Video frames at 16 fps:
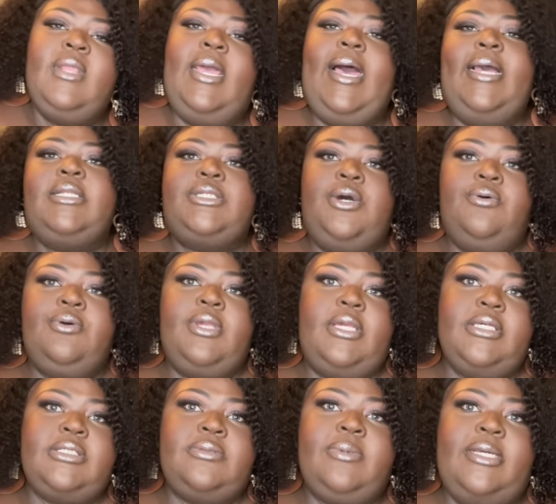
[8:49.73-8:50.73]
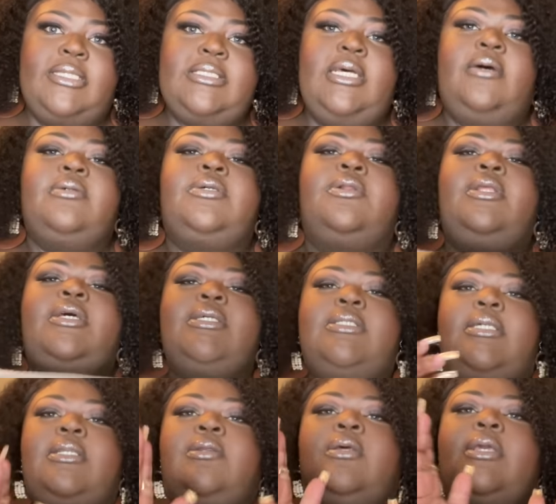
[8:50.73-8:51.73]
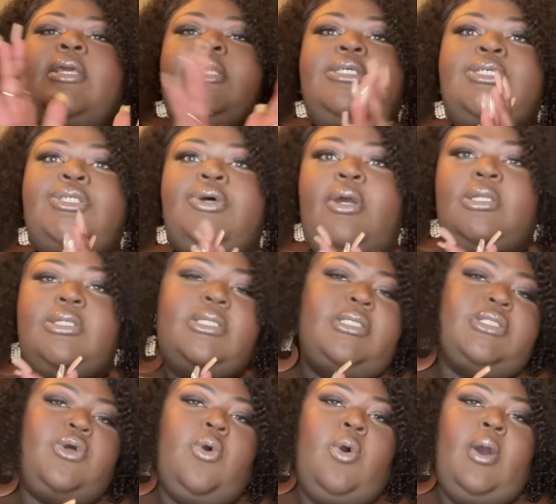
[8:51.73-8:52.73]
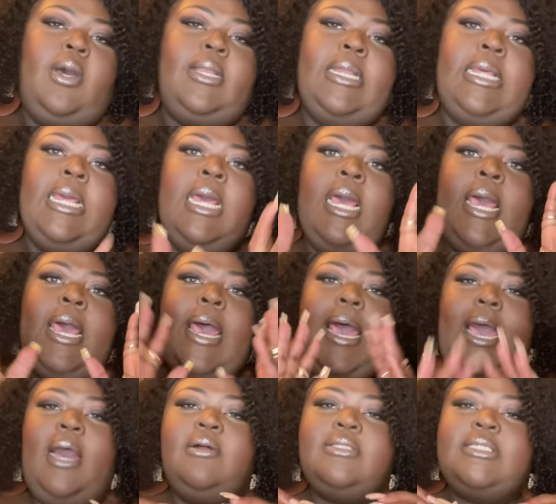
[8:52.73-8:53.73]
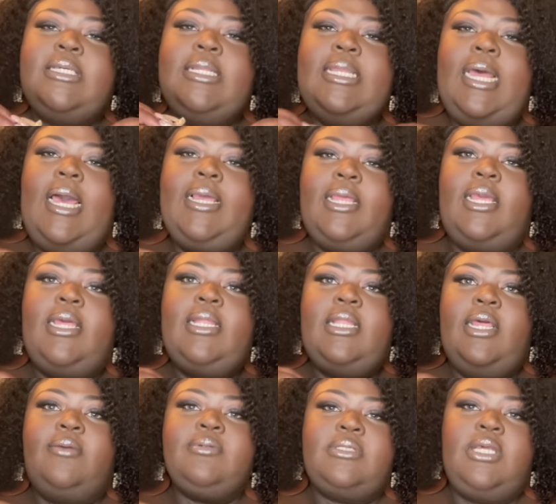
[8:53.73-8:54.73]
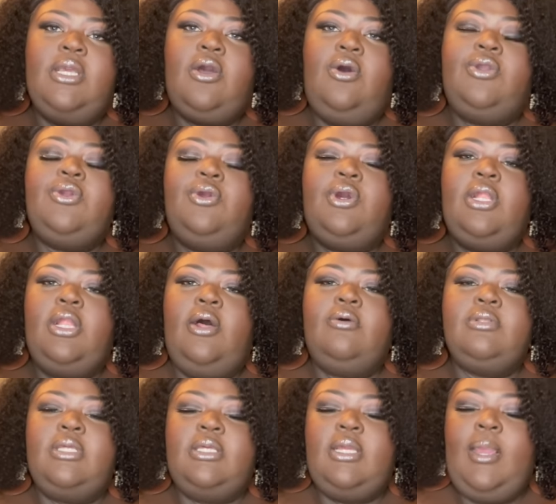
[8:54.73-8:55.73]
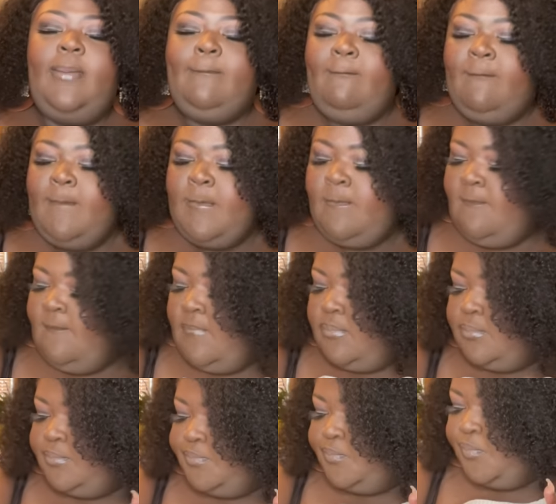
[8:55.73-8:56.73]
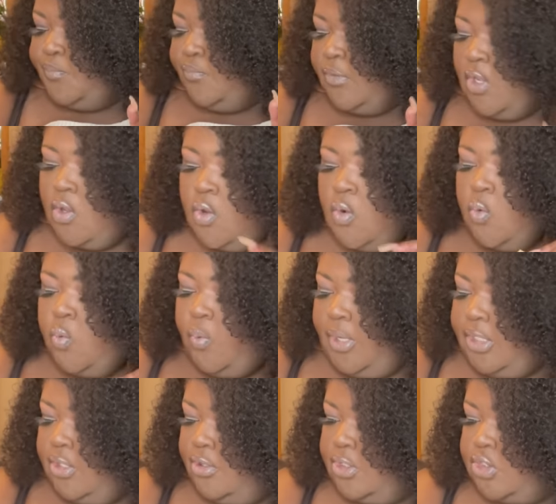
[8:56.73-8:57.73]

I don't kiss myself. So listen, instructions on how to not get lipstick on your clothing when you're